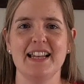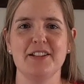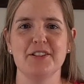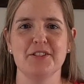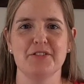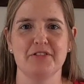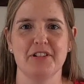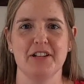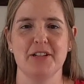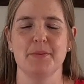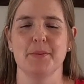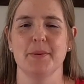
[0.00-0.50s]
Hello
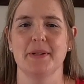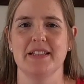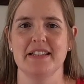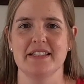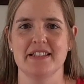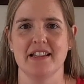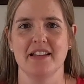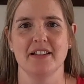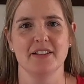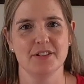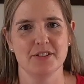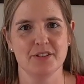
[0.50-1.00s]
grade 1s
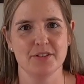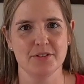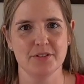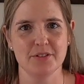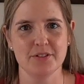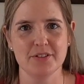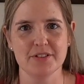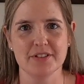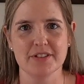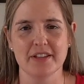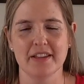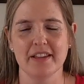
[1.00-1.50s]
and
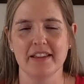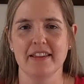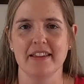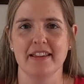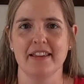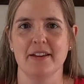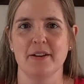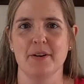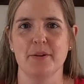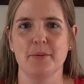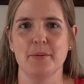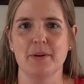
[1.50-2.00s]
2s,
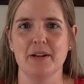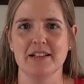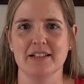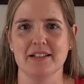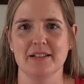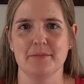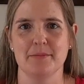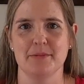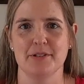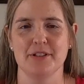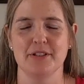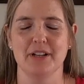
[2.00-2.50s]

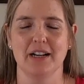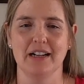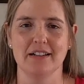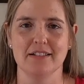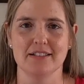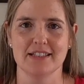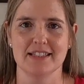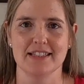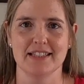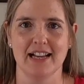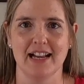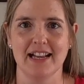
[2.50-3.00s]
welcome to our
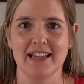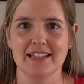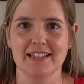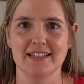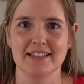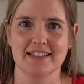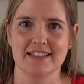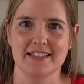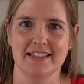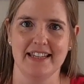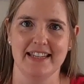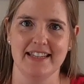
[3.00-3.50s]

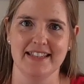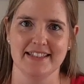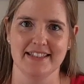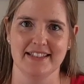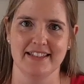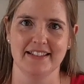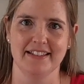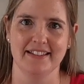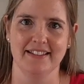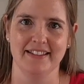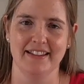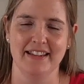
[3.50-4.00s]
science
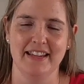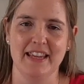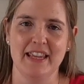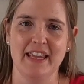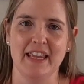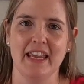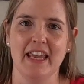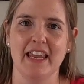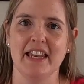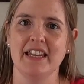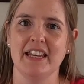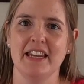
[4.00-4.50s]
lesson.
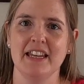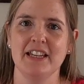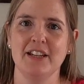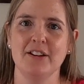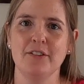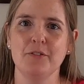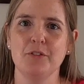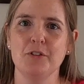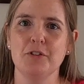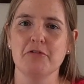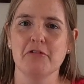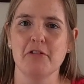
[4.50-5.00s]
Can any
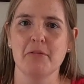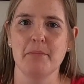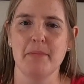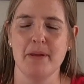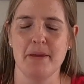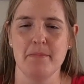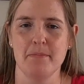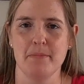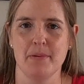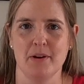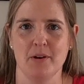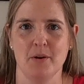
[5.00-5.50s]
of you
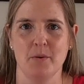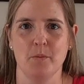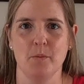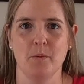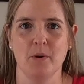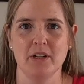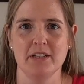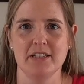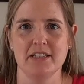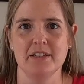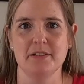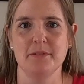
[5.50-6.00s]
remember
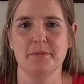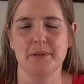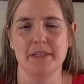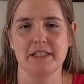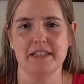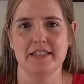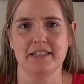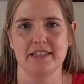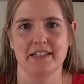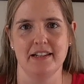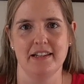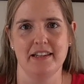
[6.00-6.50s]
what did we
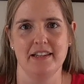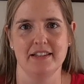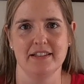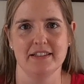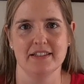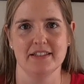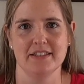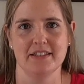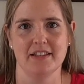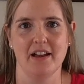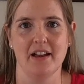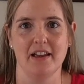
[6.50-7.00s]
study
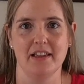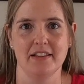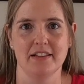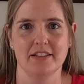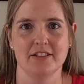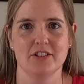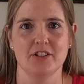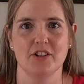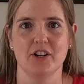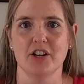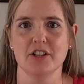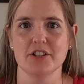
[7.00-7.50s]
in
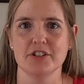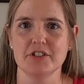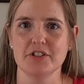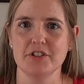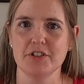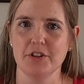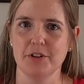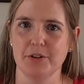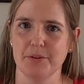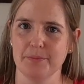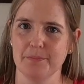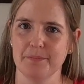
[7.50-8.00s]
science last
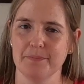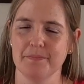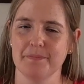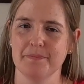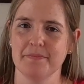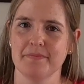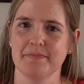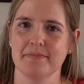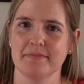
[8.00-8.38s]
term?